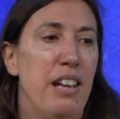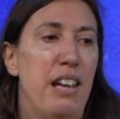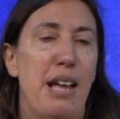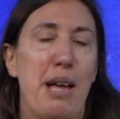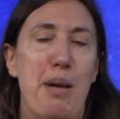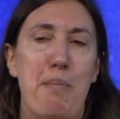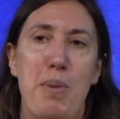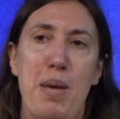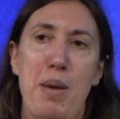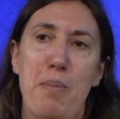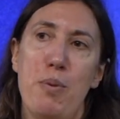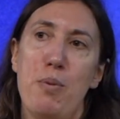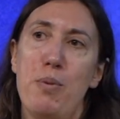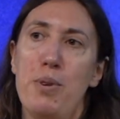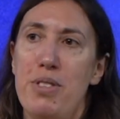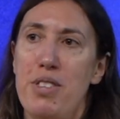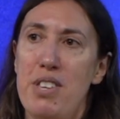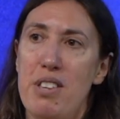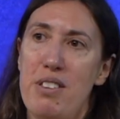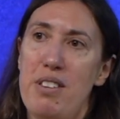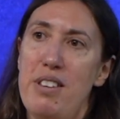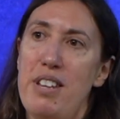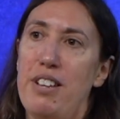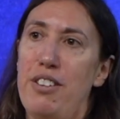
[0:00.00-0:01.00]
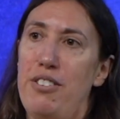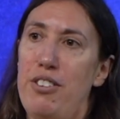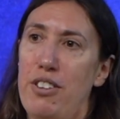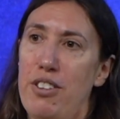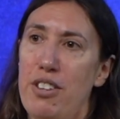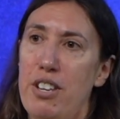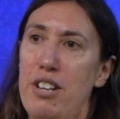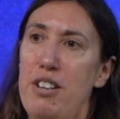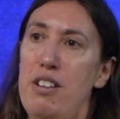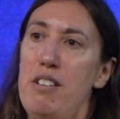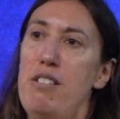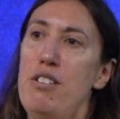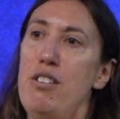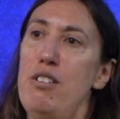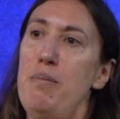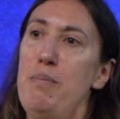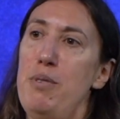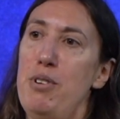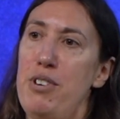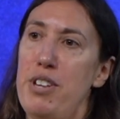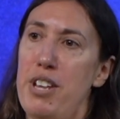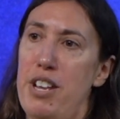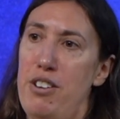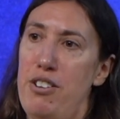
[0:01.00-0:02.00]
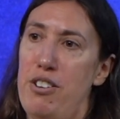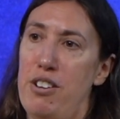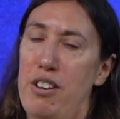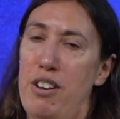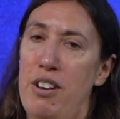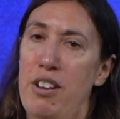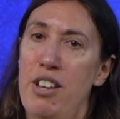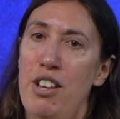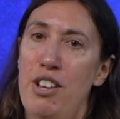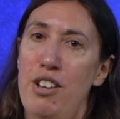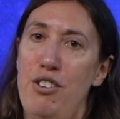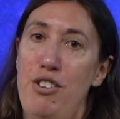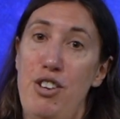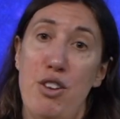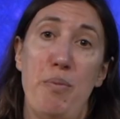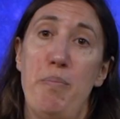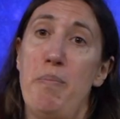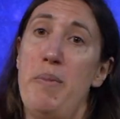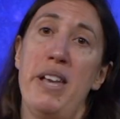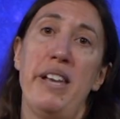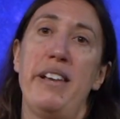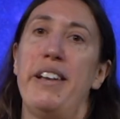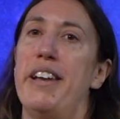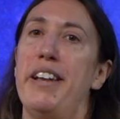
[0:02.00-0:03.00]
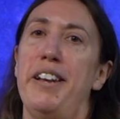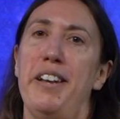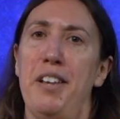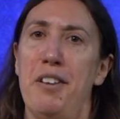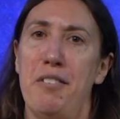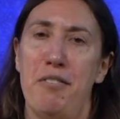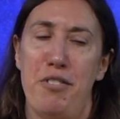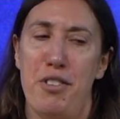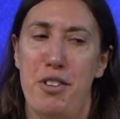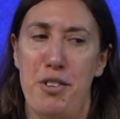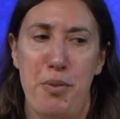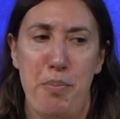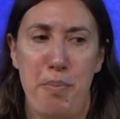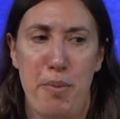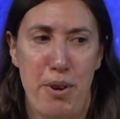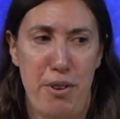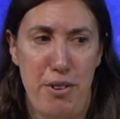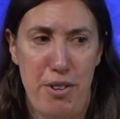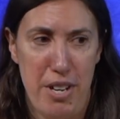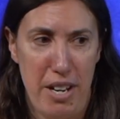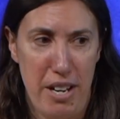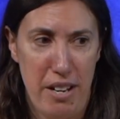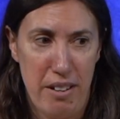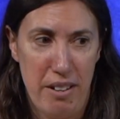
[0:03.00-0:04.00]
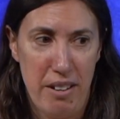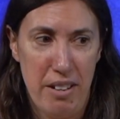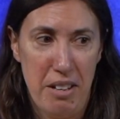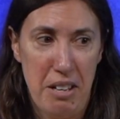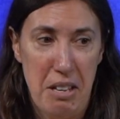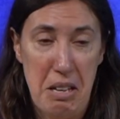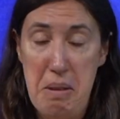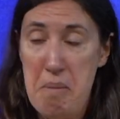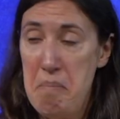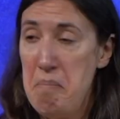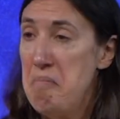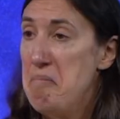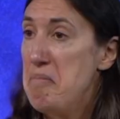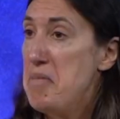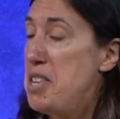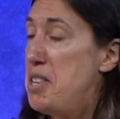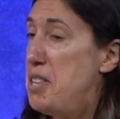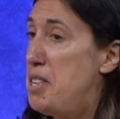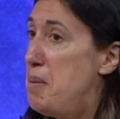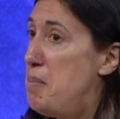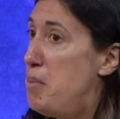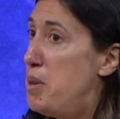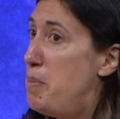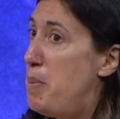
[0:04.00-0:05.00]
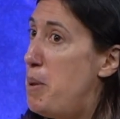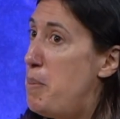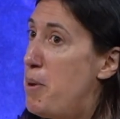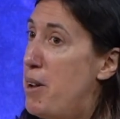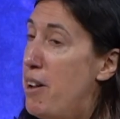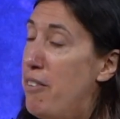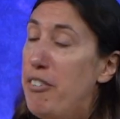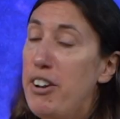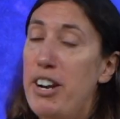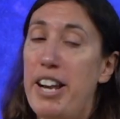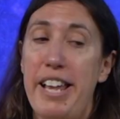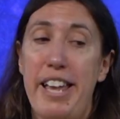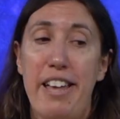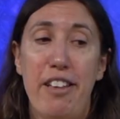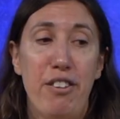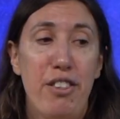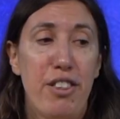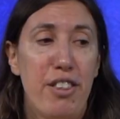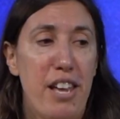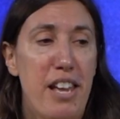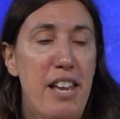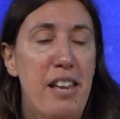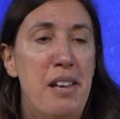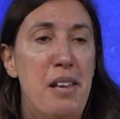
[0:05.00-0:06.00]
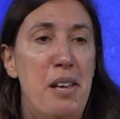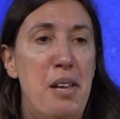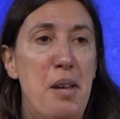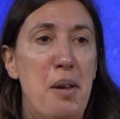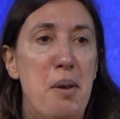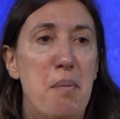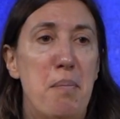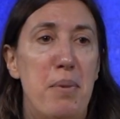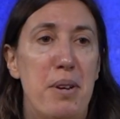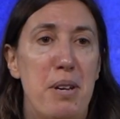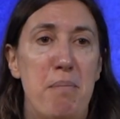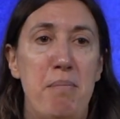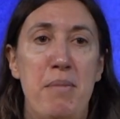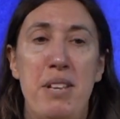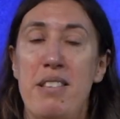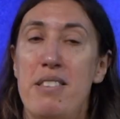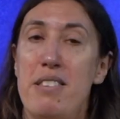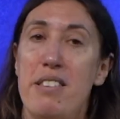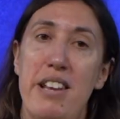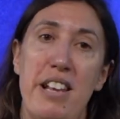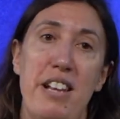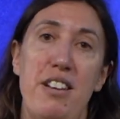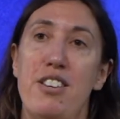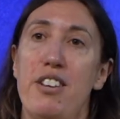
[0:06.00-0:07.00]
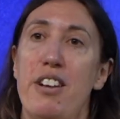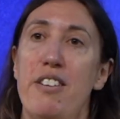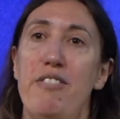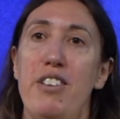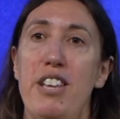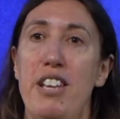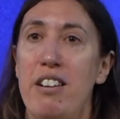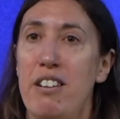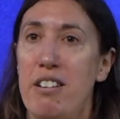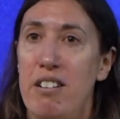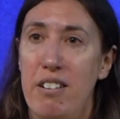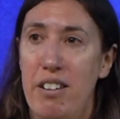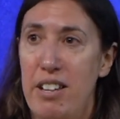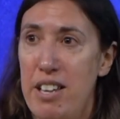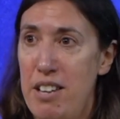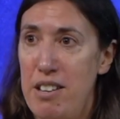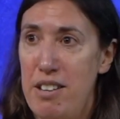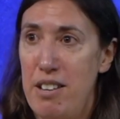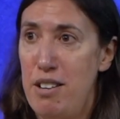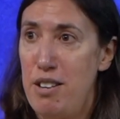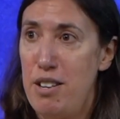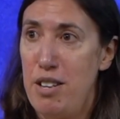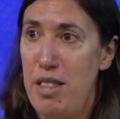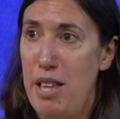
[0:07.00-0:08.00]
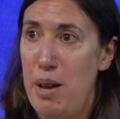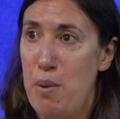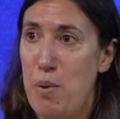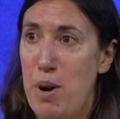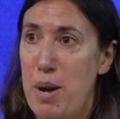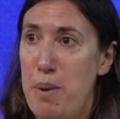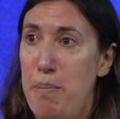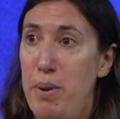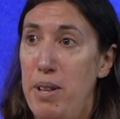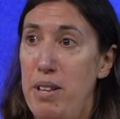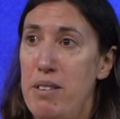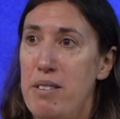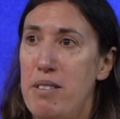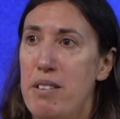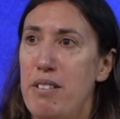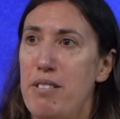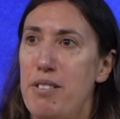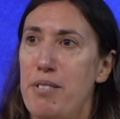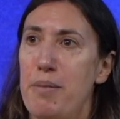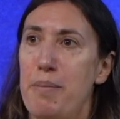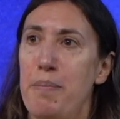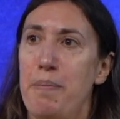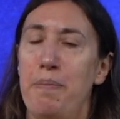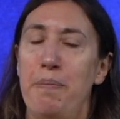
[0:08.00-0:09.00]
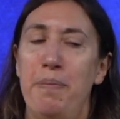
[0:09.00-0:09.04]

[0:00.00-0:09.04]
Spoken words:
And people with this delta 32 mutation don't make any of this protein. They seem to be perfectly healthy, but it means that HIV can't get into their white blood cells.